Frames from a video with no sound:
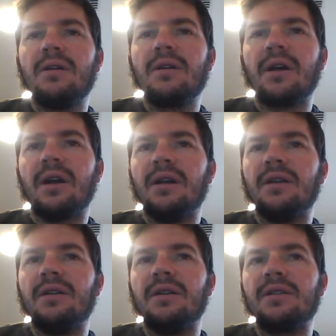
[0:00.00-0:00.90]
kind
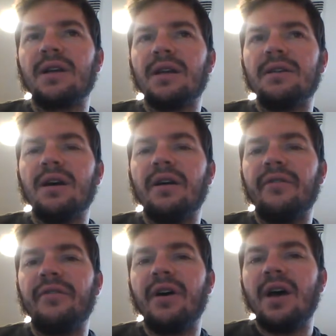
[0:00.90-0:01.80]
of it's kind of
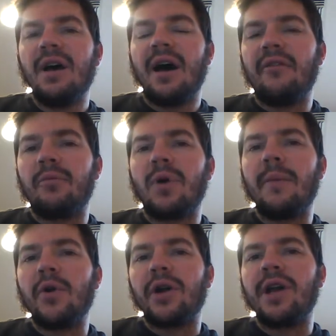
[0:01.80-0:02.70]
tough. I have a
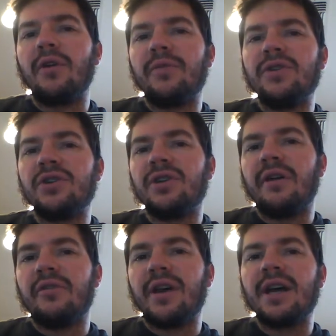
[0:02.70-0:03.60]
primary care physician, I
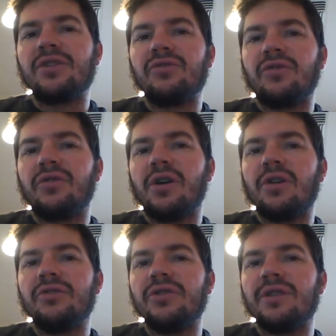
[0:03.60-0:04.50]
have a
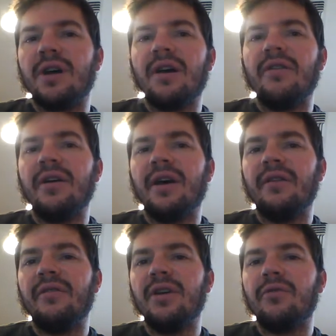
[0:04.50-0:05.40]
gastroenterologist, I
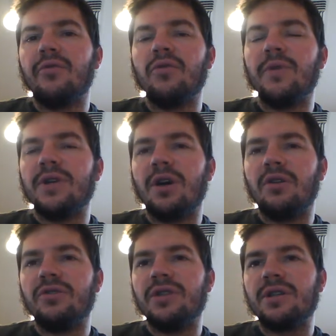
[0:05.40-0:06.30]
have a
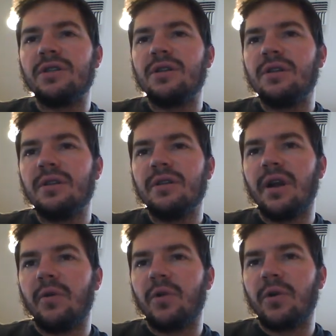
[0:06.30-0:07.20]
rheumatologist
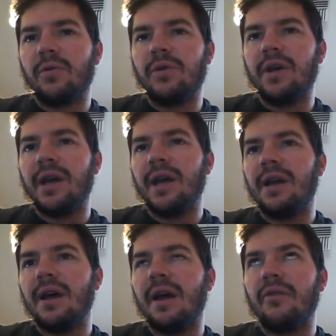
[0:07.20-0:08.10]
that I work with,
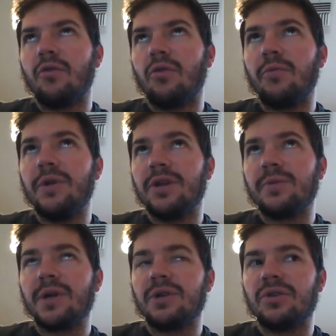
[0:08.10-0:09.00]
and I have an orthopedic
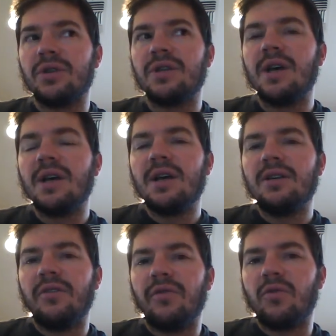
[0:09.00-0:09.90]
specialist.
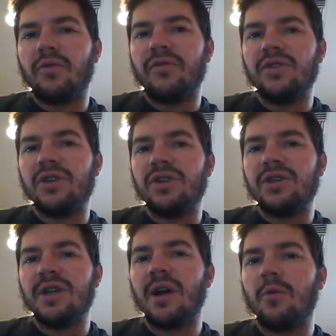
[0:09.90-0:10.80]
of four
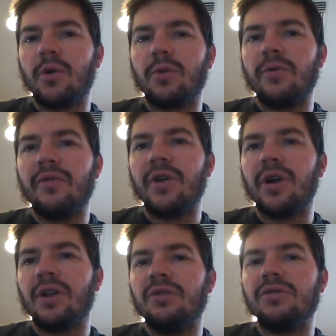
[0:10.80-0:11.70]
physicians that I work with very
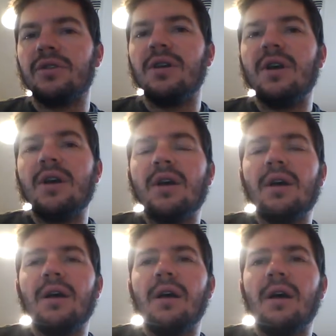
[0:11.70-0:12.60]
closely
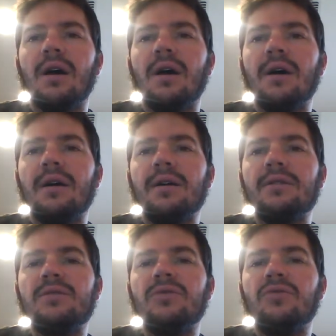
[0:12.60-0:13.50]
uh,
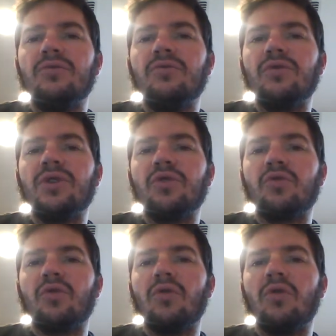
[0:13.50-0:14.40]
to
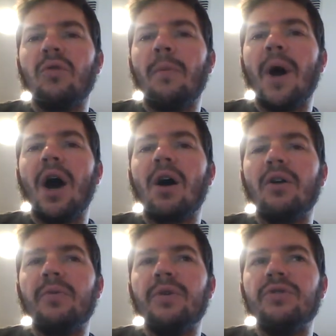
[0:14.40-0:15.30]
control my
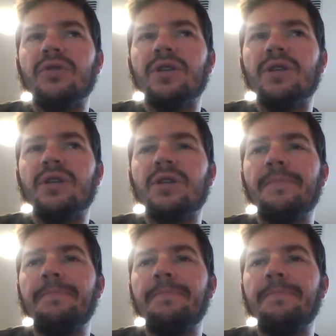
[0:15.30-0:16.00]
autoimmune disease.